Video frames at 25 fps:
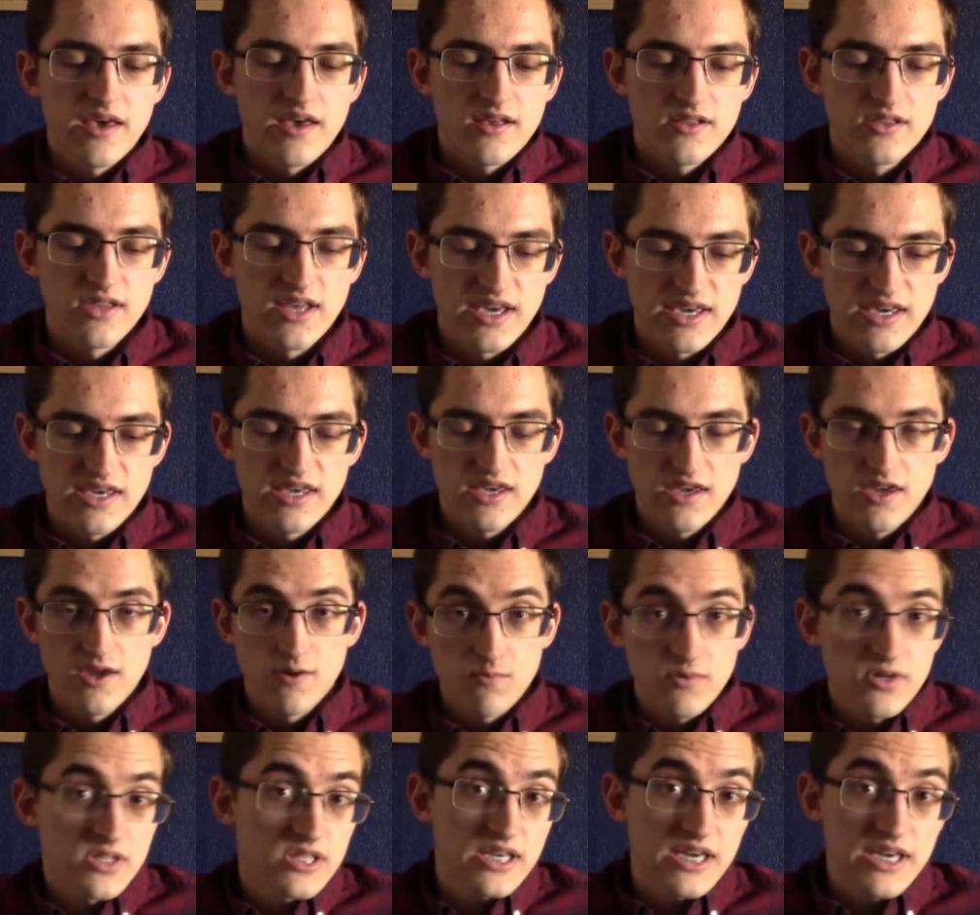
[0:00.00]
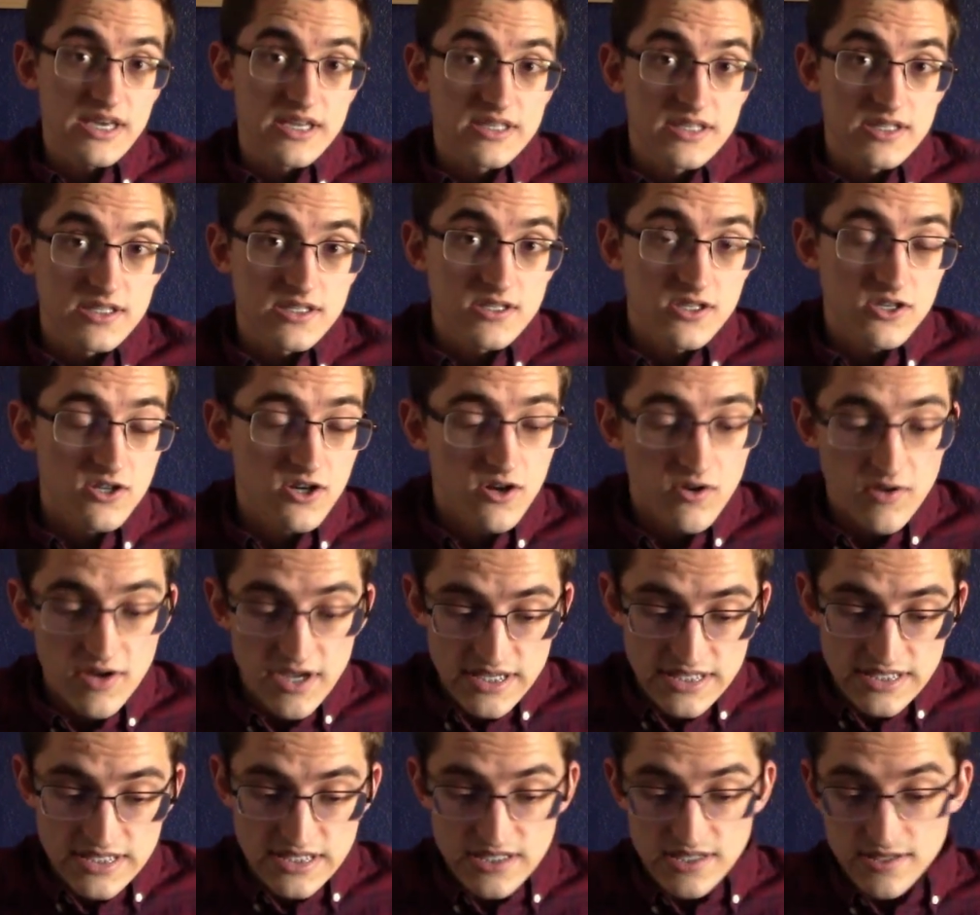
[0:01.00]
Like, it really is. You know,
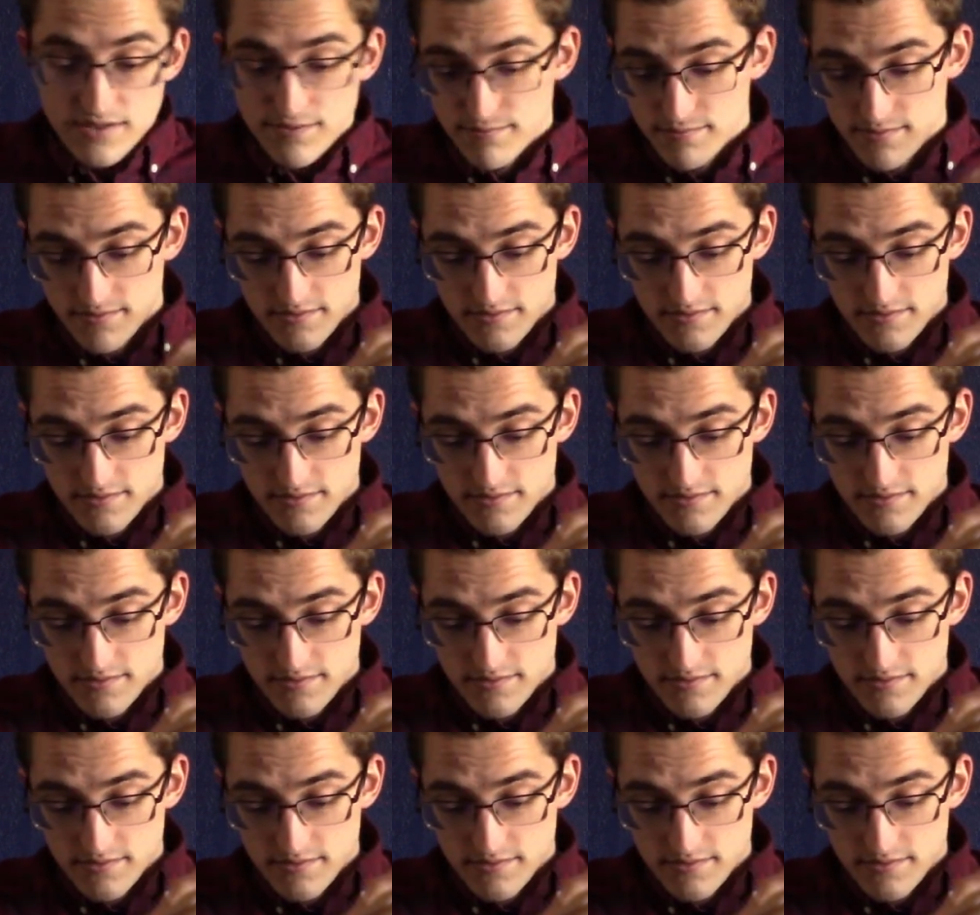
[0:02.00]
it's